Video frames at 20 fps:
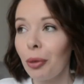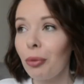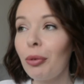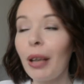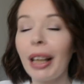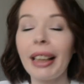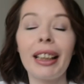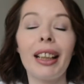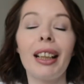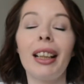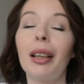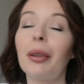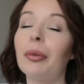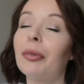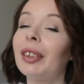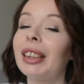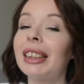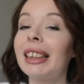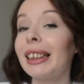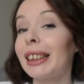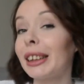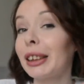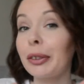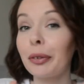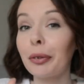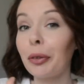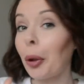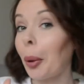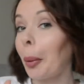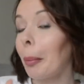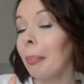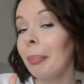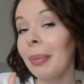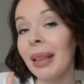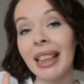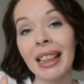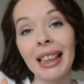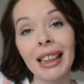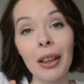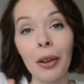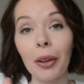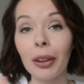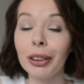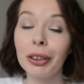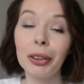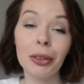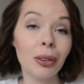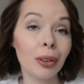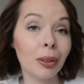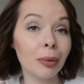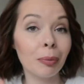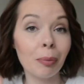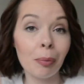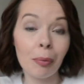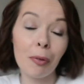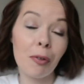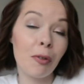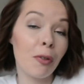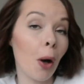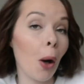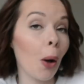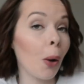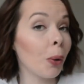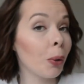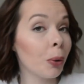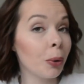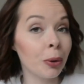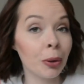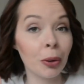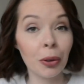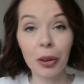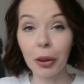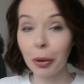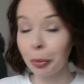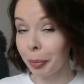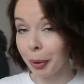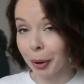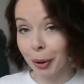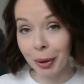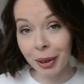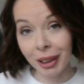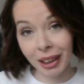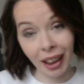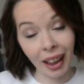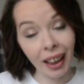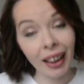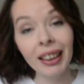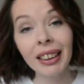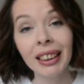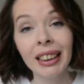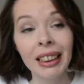regular visits from me on your phone or computer.